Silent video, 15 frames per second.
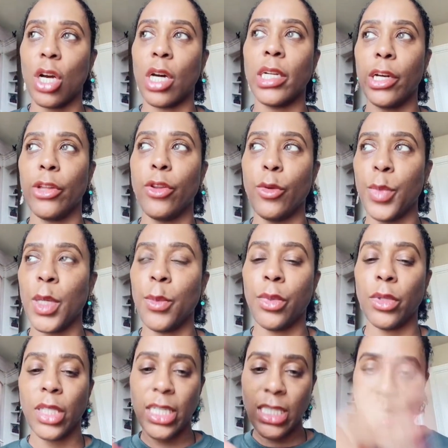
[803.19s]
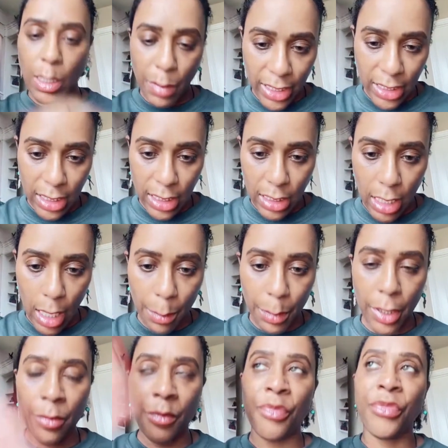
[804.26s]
on other people. Let's get back to the topic.